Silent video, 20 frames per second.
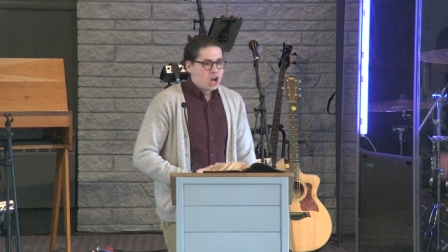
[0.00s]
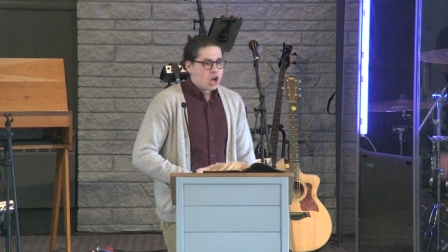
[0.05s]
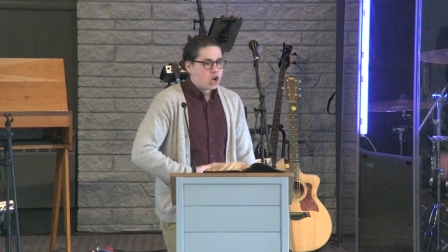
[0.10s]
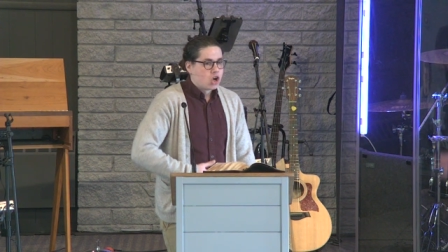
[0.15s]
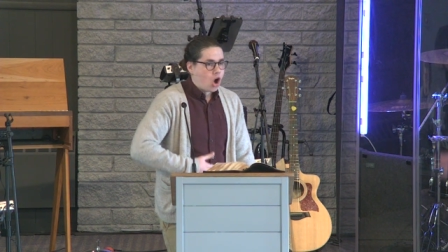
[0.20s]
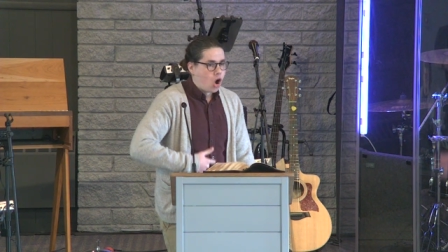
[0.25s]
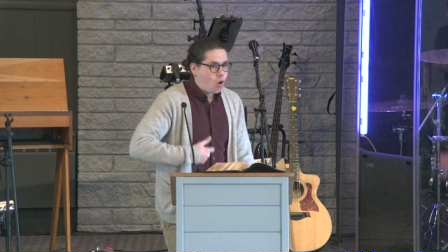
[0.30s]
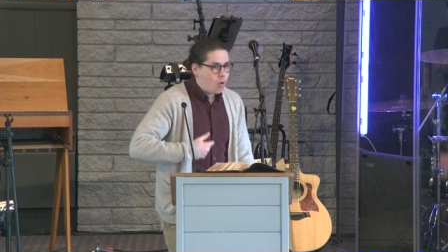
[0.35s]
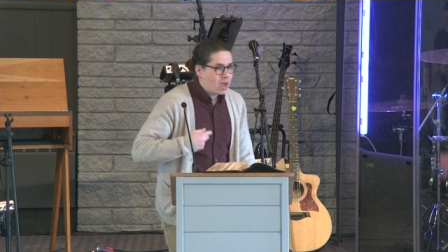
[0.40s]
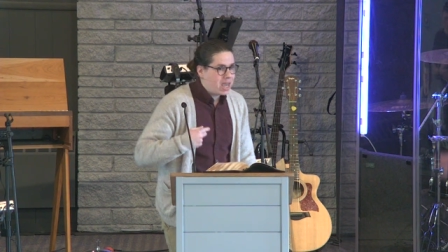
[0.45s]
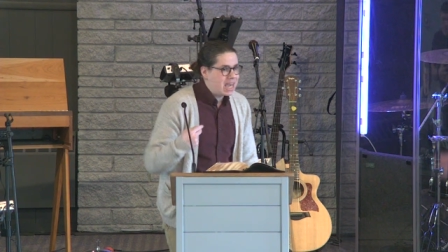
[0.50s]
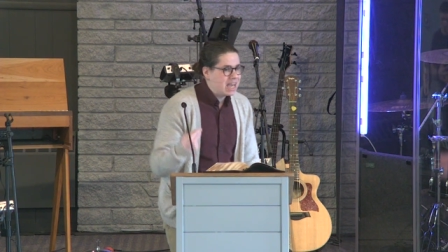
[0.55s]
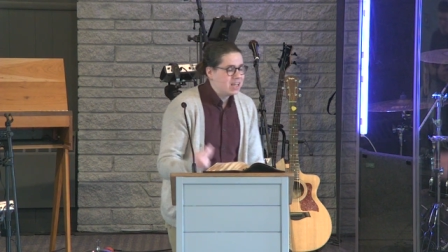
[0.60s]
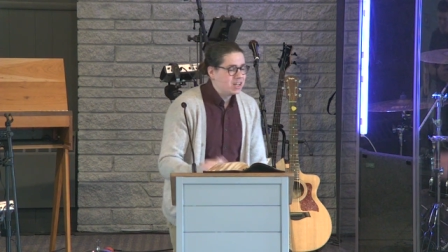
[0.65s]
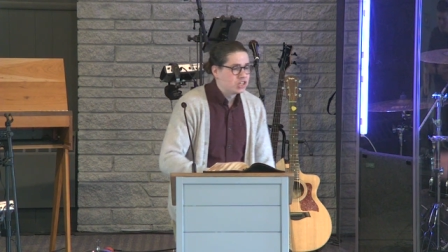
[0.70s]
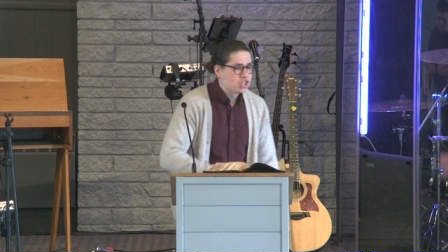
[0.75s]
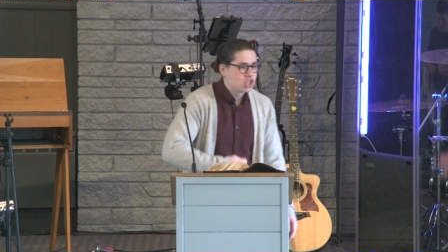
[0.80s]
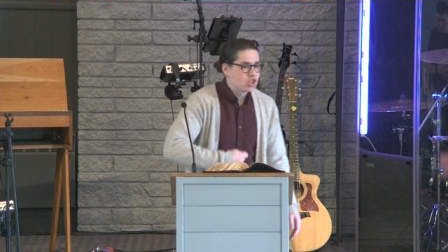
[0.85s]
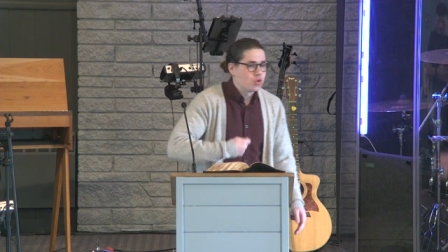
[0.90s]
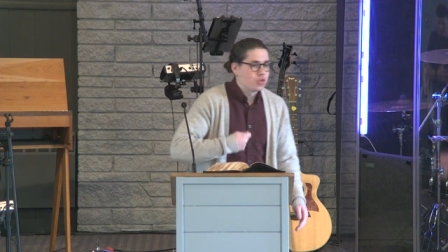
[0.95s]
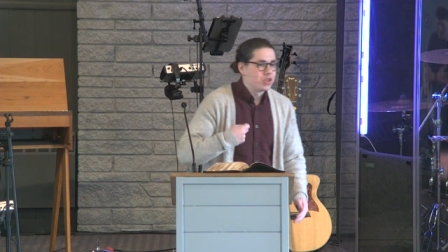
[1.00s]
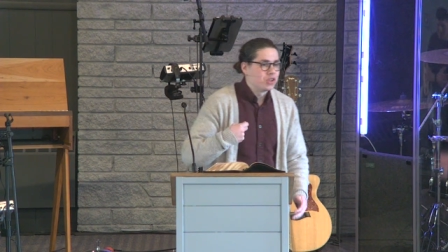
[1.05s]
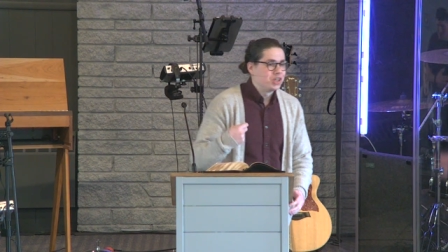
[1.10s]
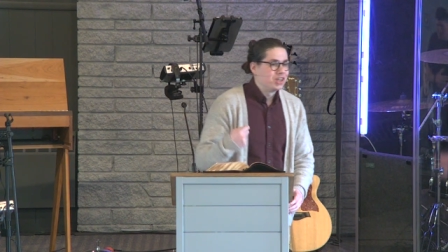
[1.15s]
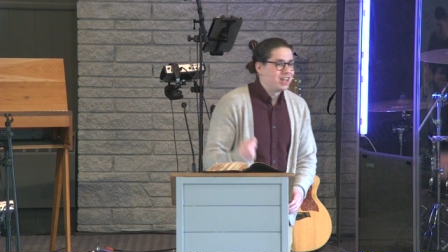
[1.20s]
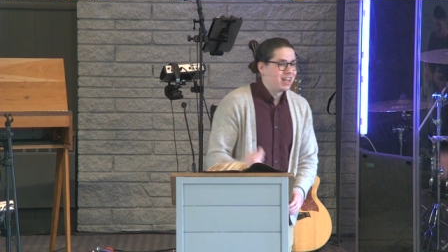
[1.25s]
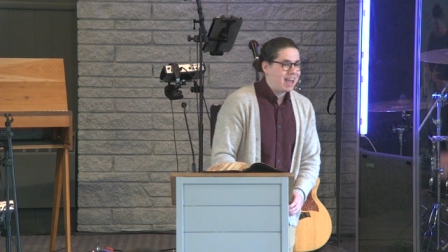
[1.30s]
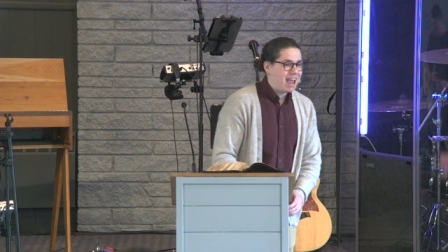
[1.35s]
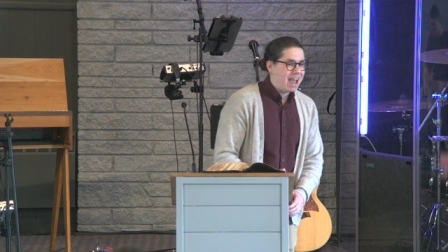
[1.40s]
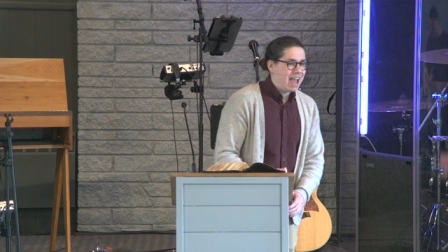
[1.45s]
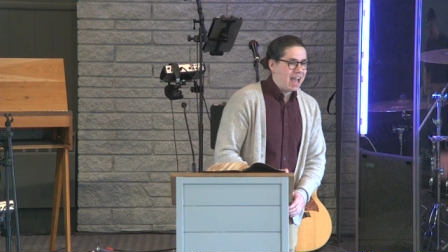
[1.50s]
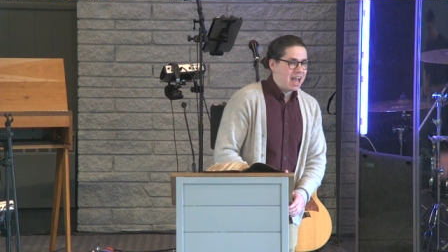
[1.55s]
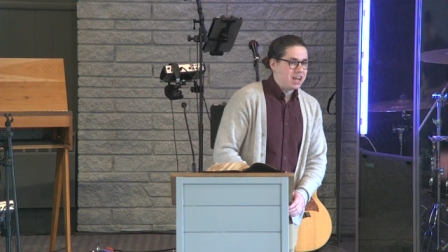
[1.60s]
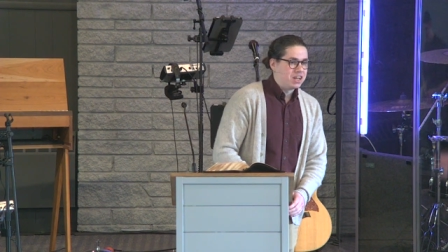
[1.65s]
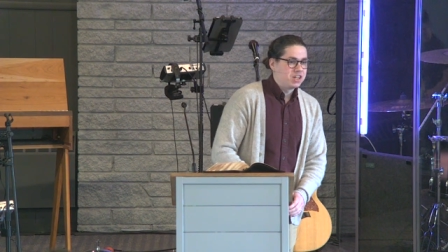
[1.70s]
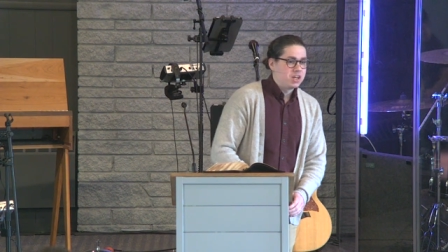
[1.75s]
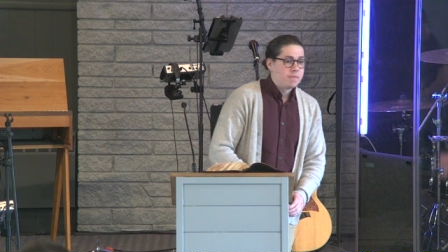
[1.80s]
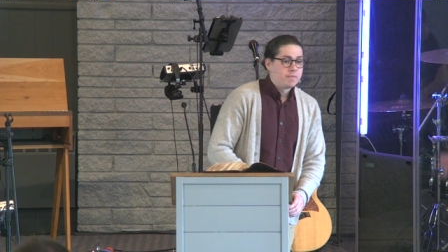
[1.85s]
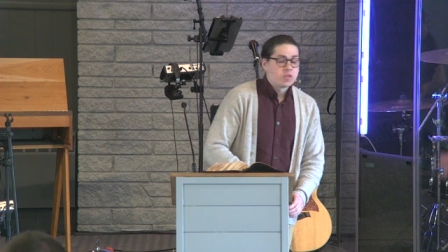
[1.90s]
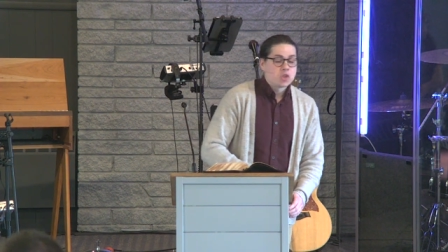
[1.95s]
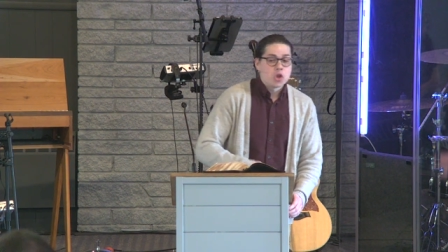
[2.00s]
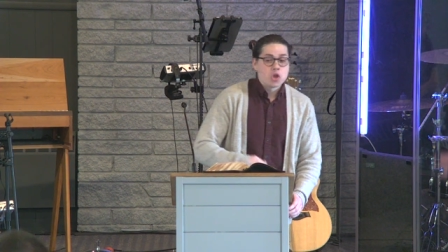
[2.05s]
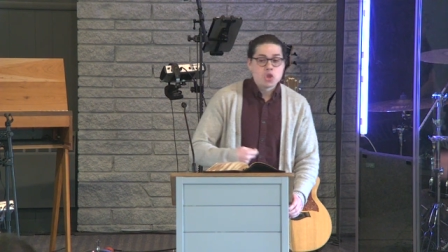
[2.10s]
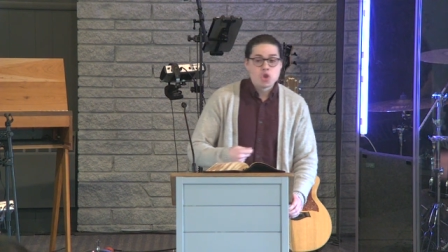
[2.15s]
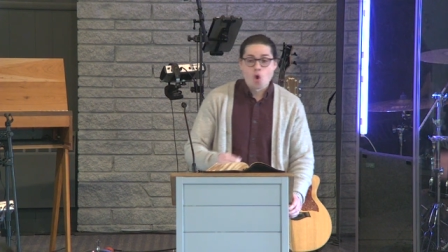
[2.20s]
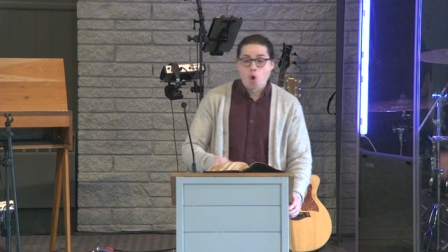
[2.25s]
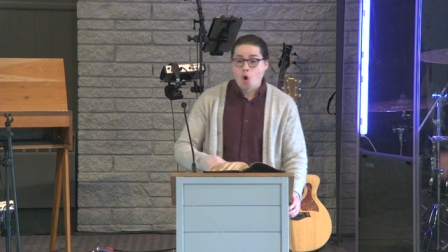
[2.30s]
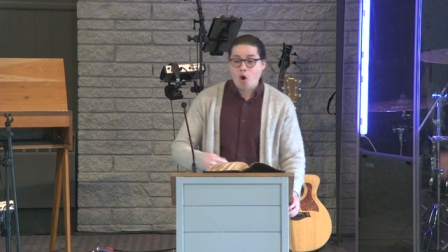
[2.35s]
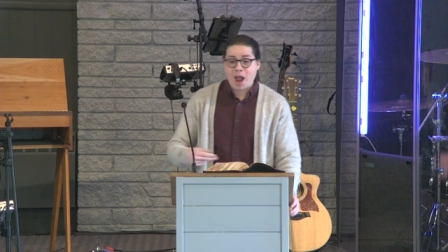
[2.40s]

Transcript: go into the land. Your